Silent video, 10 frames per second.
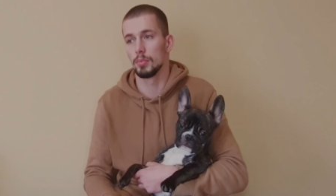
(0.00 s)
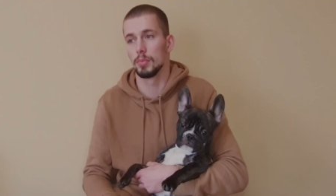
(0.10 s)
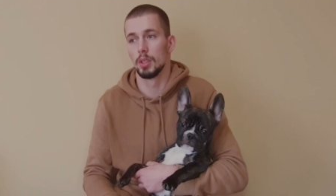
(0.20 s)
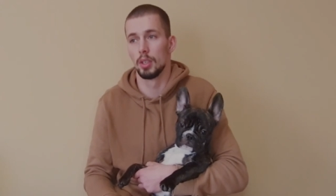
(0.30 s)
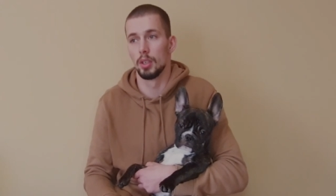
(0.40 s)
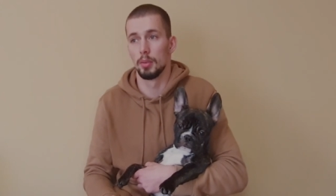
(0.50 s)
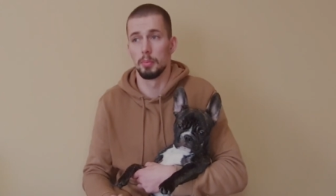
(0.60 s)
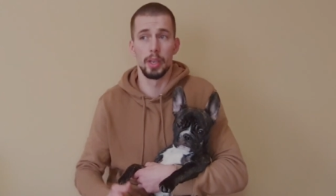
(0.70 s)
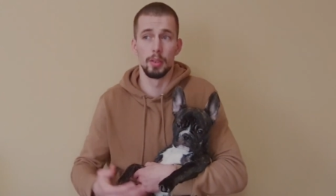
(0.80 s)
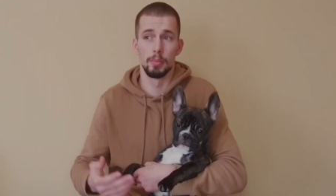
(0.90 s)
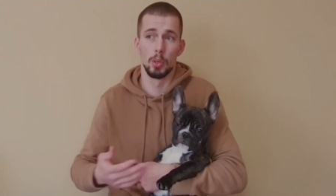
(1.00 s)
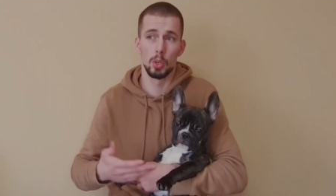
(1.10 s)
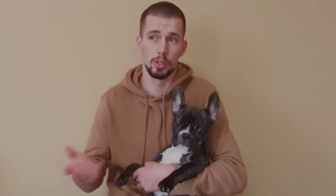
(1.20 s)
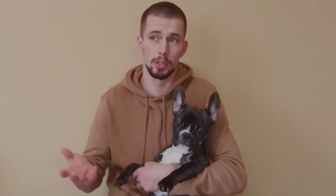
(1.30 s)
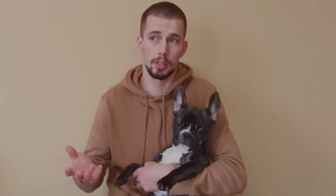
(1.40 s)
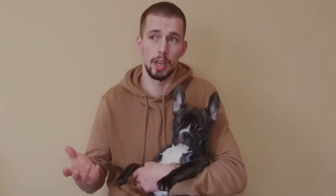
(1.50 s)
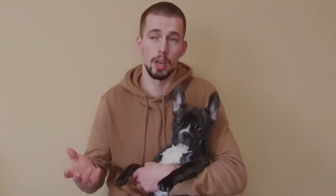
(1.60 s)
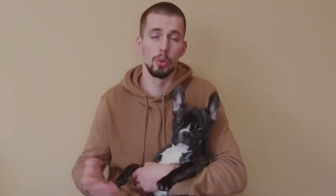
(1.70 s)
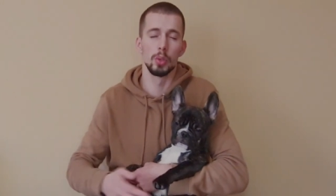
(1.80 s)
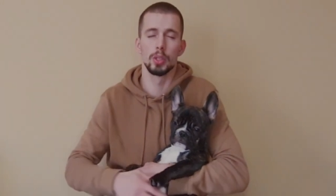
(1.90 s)
my boxing
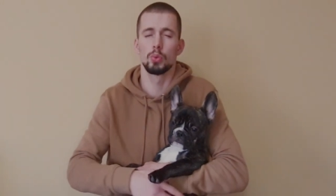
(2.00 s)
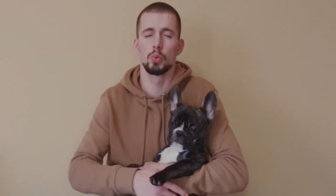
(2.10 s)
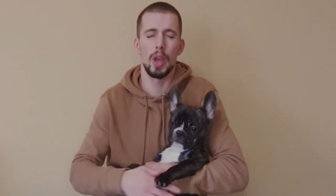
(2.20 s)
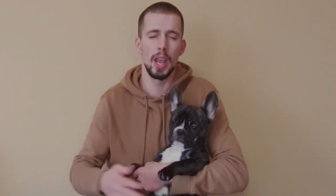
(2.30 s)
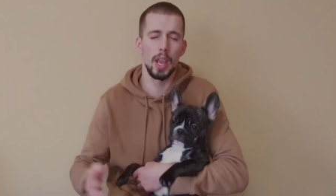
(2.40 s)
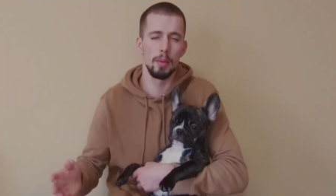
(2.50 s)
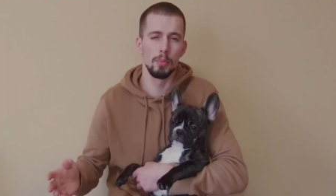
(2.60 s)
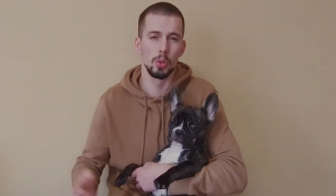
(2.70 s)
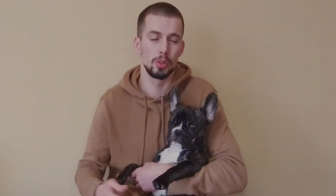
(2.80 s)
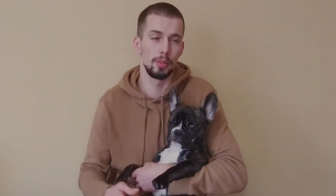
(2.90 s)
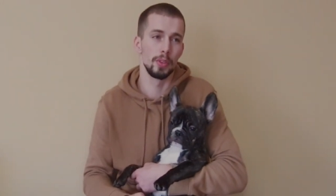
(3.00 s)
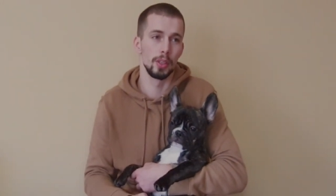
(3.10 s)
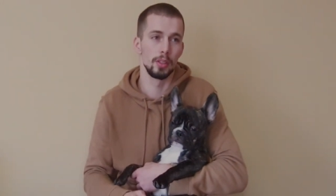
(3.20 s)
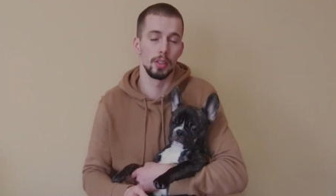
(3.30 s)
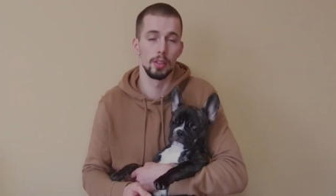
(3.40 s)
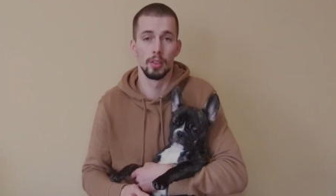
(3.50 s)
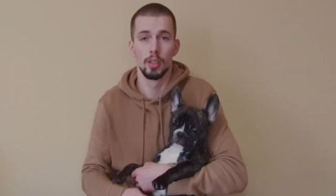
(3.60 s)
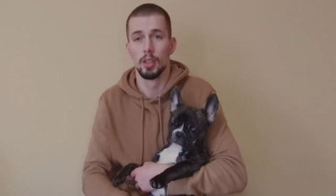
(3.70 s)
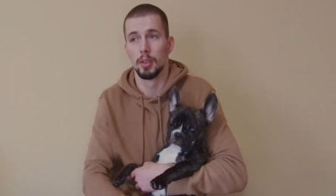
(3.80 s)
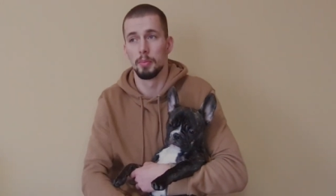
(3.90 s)
style was way more different than
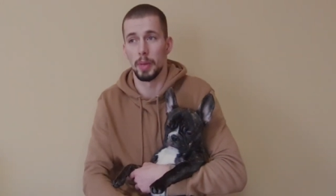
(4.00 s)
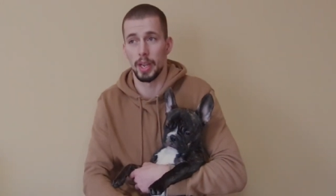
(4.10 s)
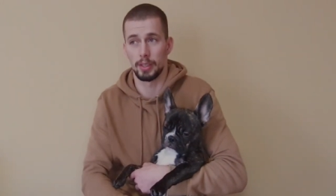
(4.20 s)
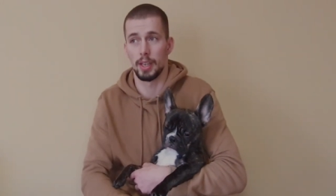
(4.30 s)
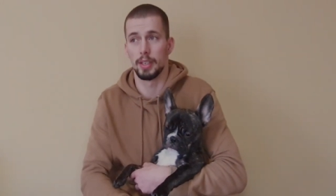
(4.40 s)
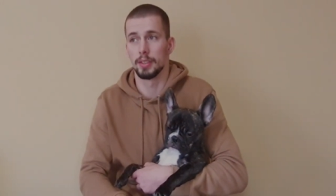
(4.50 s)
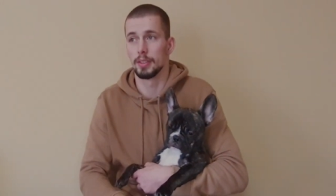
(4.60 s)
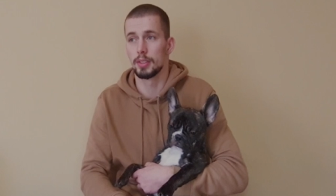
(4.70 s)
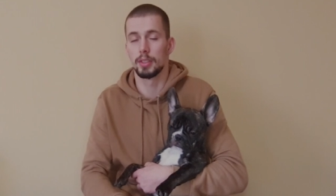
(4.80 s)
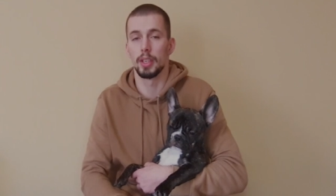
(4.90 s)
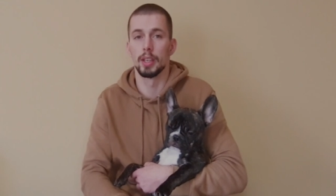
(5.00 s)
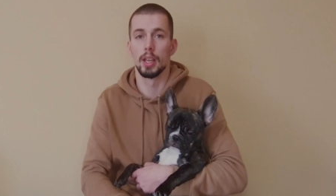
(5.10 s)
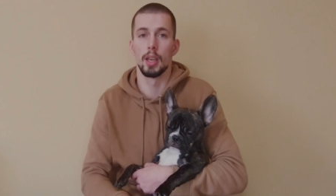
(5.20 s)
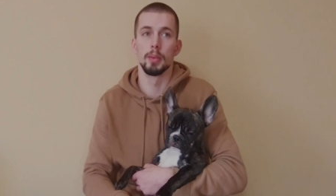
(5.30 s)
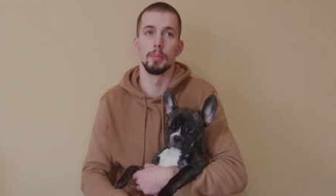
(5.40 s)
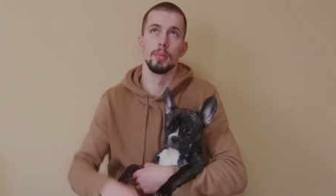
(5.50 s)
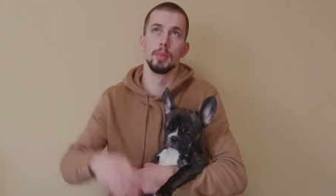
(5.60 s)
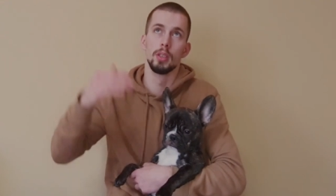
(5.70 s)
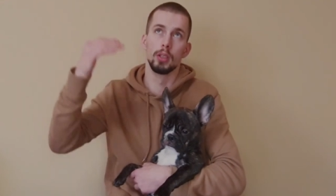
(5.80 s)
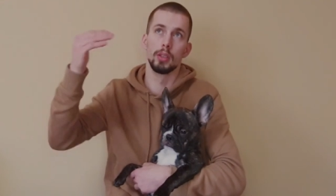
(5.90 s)
Mike Tyson's, and I
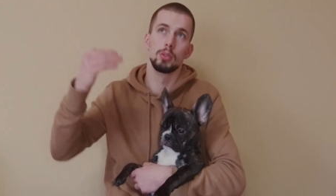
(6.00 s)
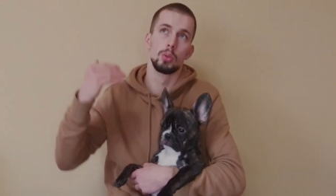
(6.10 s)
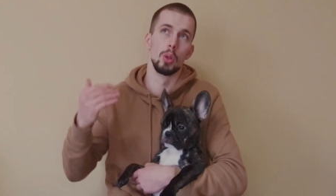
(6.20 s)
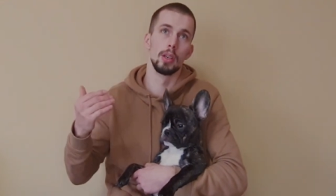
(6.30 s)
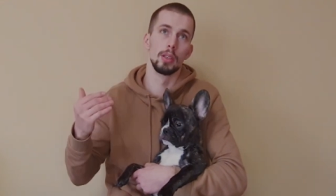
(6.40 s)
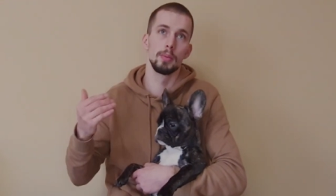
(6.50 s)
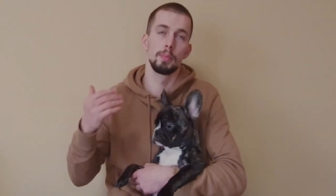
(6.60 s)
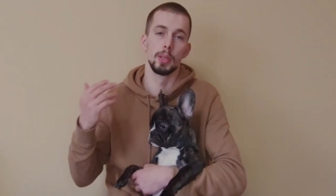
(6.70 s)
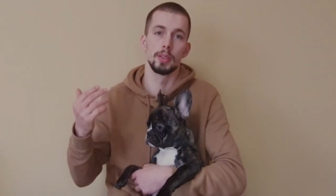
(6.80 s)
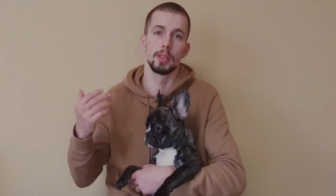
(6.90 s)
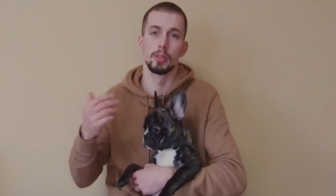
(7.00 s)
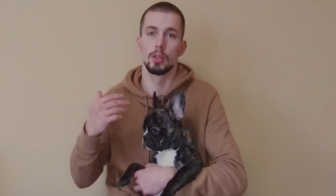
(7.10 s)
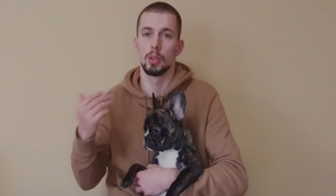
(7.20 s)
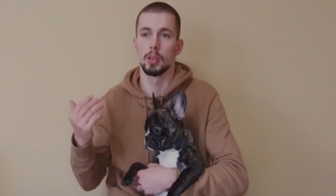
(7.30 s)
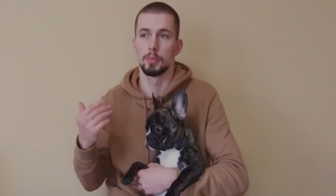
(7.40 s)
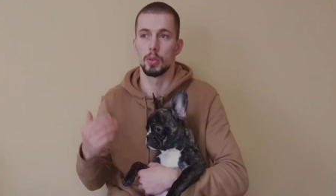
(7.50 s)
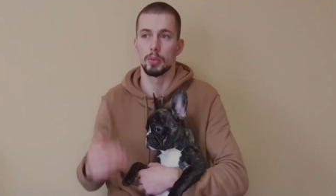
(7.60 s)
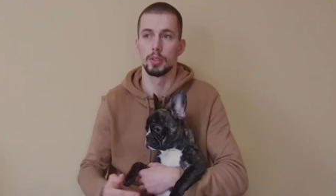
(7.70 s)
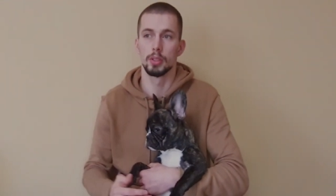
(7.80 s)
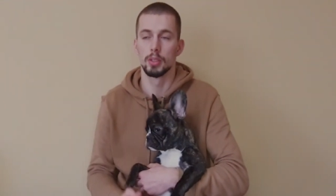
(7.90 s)
am a taller person, taller
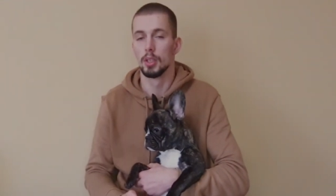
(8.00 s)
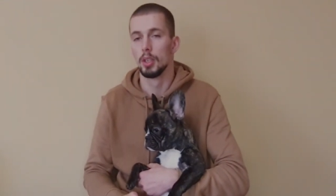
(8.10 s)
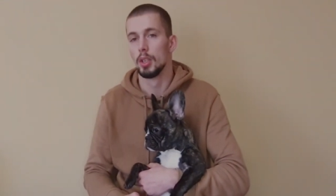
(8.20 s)
boxer.